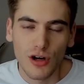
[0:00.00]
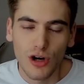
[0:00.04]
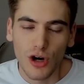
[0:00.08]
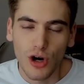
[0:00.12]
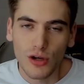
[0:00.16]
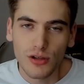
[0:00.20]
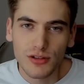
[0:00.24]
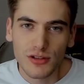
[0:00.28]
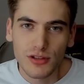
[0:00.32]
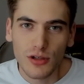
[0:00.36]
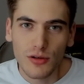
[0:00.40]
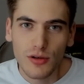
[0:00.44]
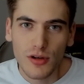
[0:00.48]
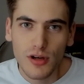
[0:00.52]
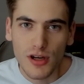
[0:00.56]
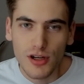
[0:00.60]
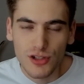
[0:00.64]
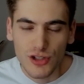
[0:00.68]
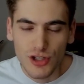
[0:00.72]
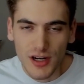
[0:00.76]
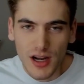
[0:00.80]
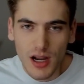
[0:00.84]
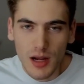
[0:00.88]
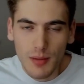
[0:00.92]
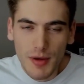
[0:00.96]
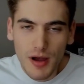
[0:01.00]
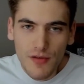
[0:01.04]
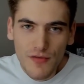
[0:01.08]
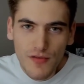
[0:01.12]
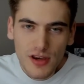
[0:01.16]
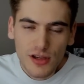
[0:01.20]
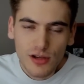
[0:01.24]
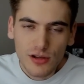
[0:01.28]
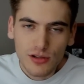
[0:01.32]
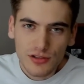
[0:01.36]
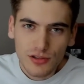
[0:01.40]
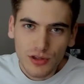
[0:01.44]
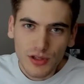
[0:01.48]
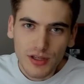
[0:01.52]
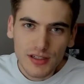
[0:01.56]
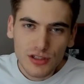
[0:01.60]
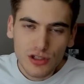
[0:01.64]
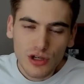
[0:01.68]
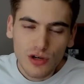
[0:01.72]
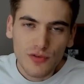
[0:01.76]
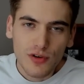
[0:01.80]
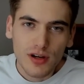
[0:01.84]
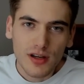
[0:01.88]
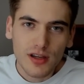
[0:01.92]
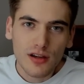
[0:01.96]
Also, check out my videos linked
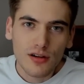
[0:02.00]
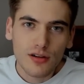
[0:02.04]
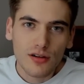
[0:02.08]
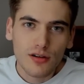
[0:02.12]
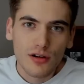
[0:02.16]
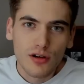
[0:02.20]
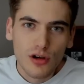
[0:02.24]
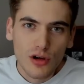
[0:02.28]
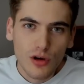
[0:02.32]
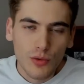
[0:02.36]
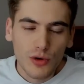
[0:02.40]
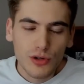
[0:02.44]
over here,